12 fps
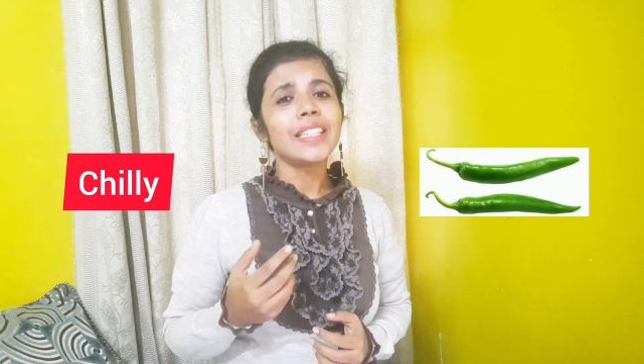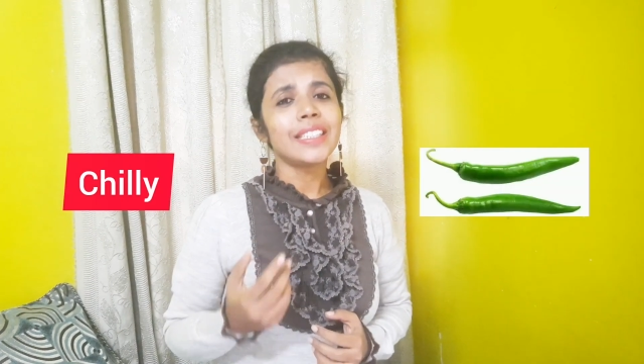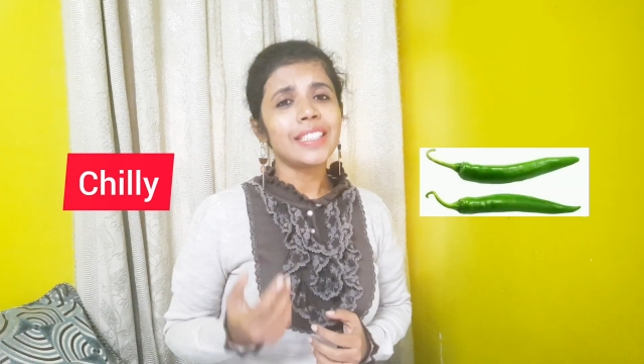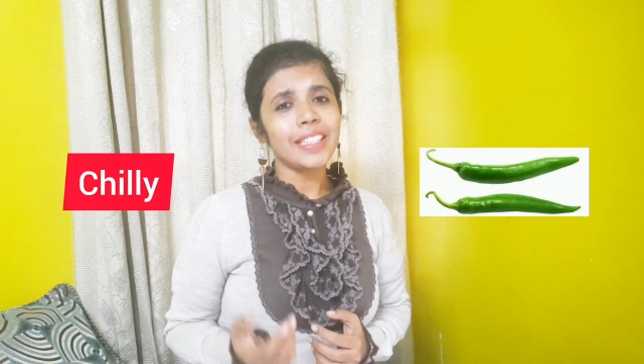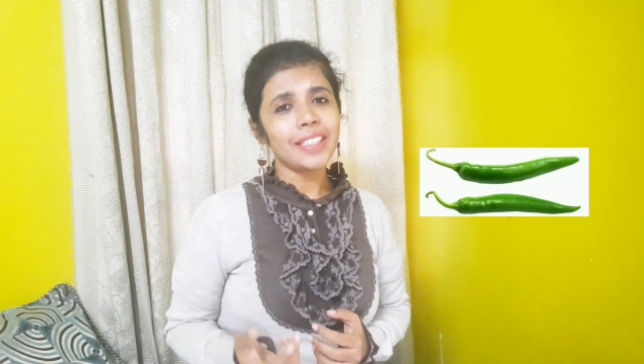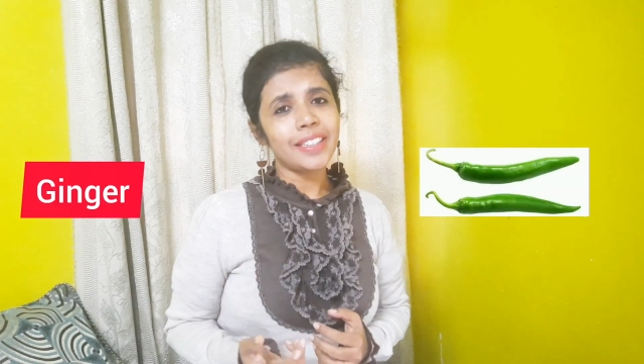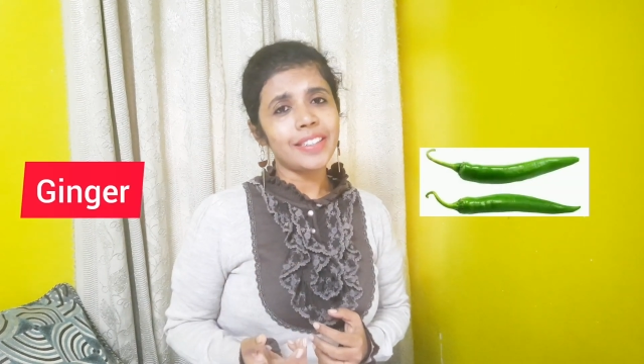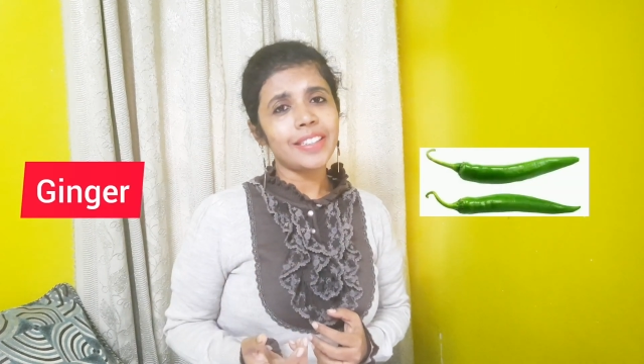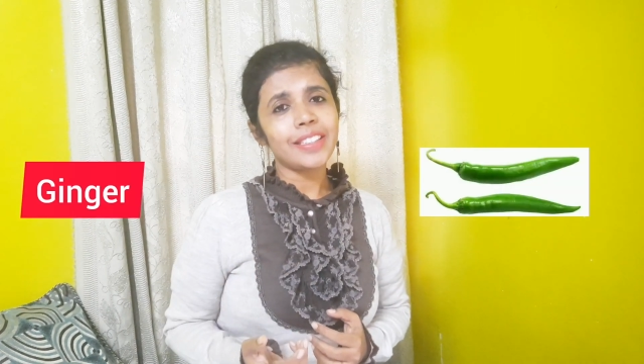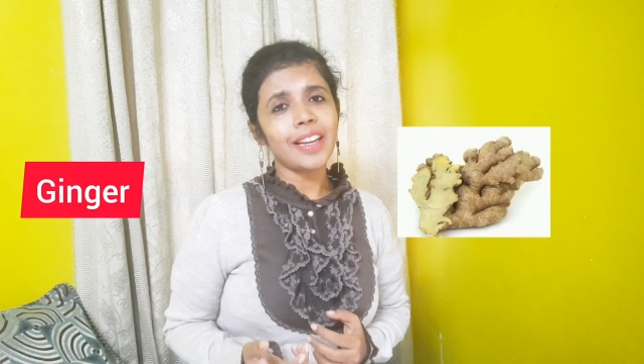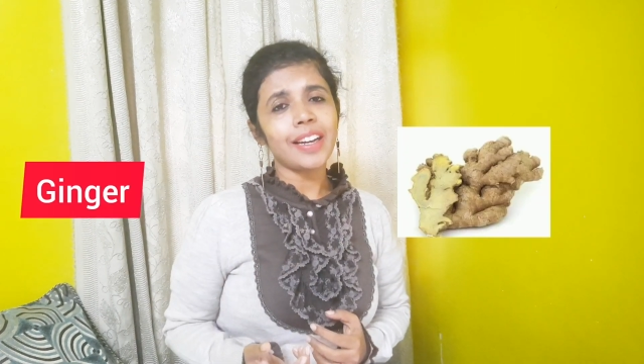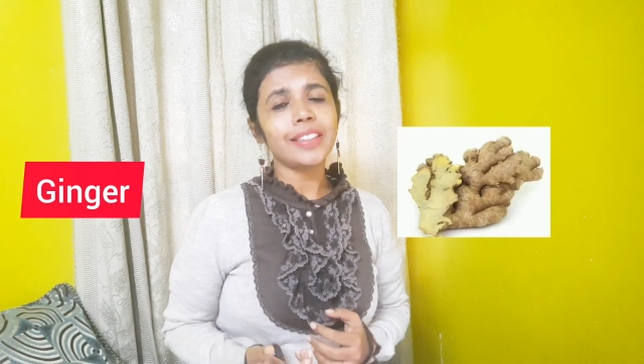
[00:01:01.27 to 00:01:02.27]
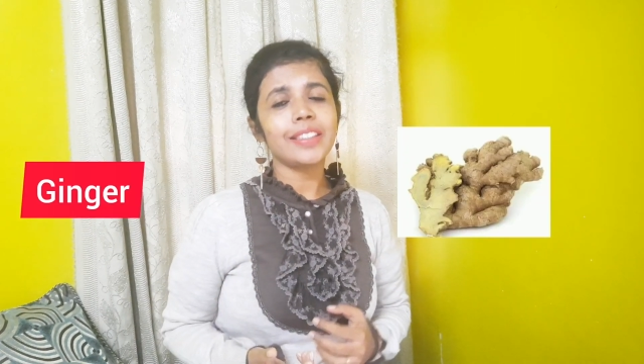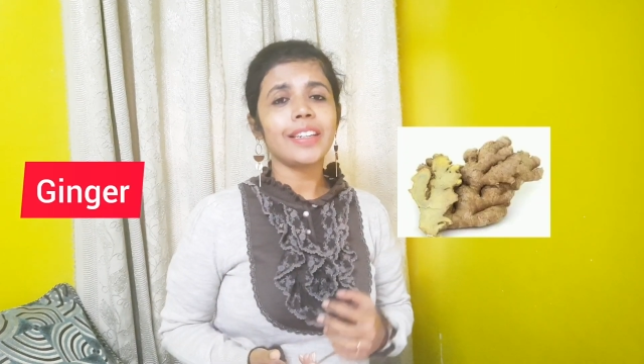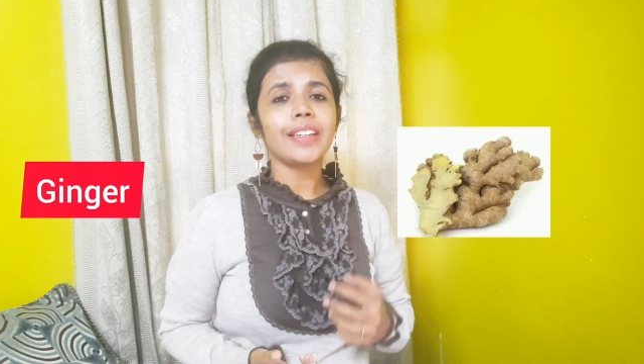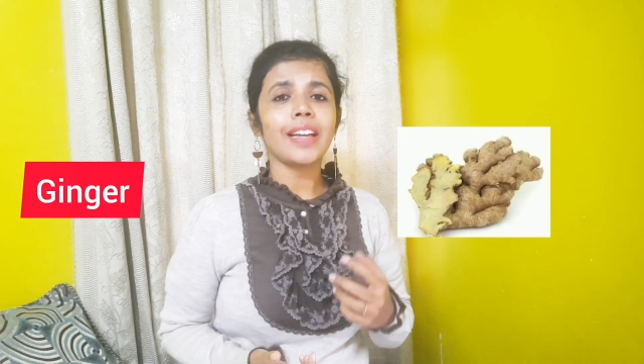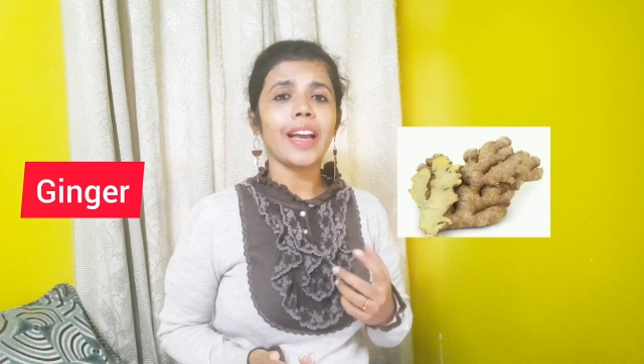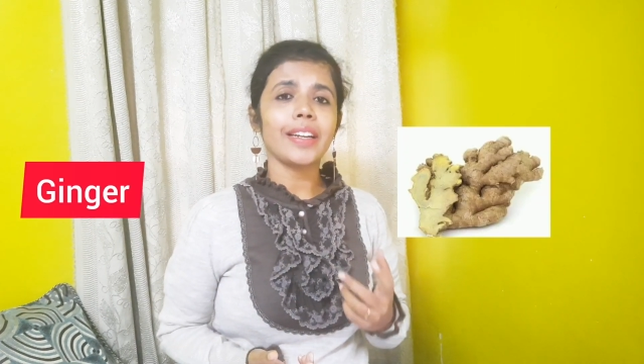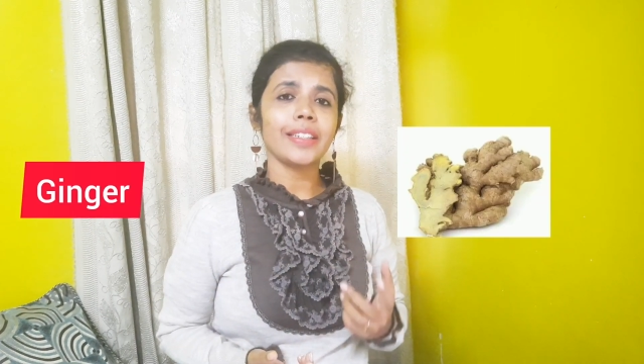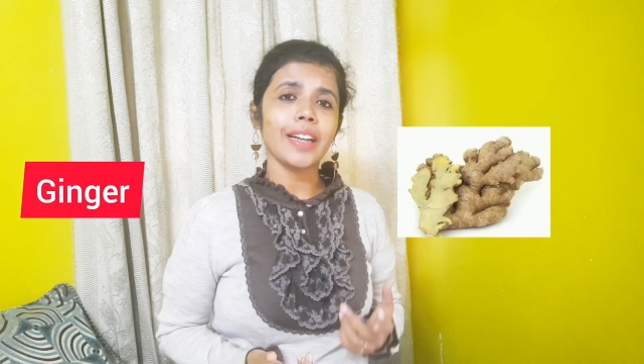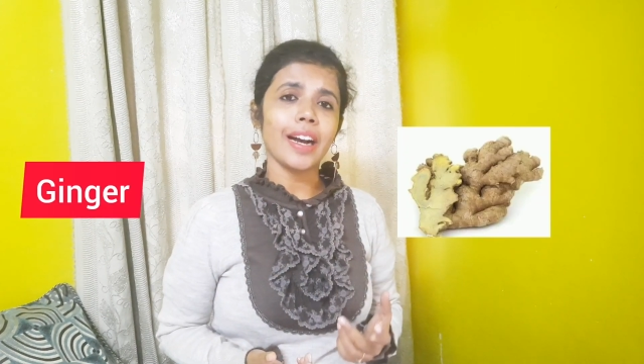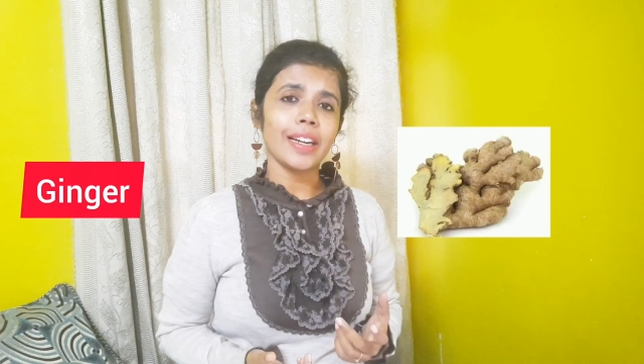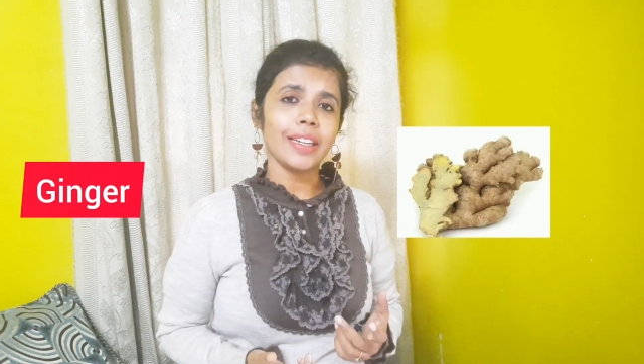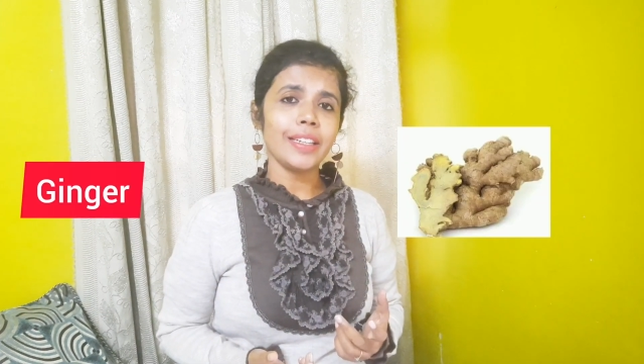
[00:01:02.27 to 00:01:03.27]
ginger is adrak and
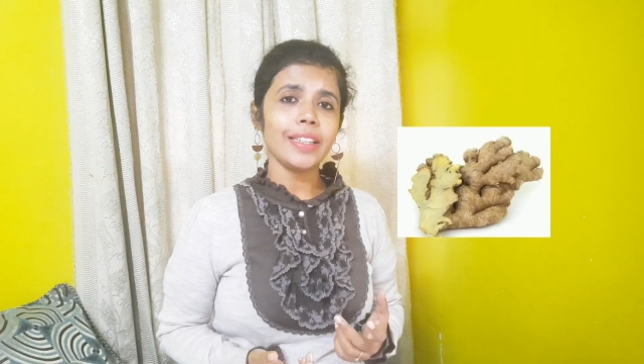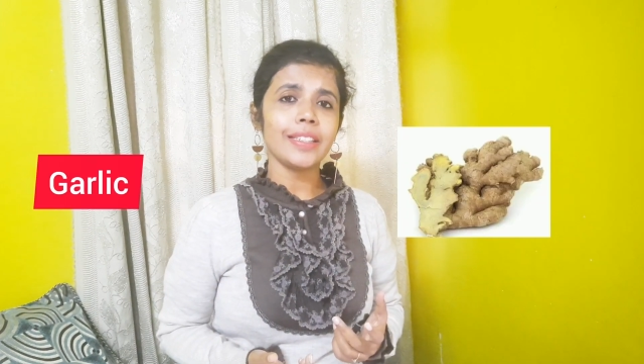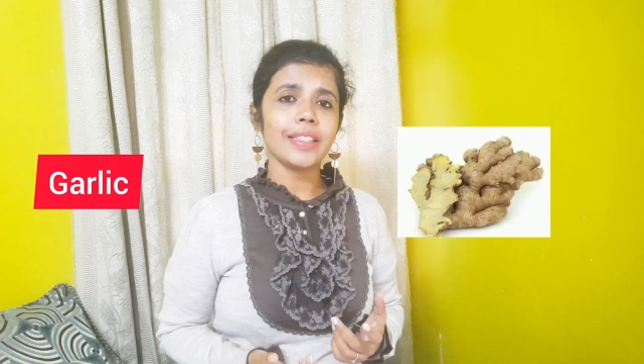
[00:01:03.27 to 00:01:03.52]
garlic is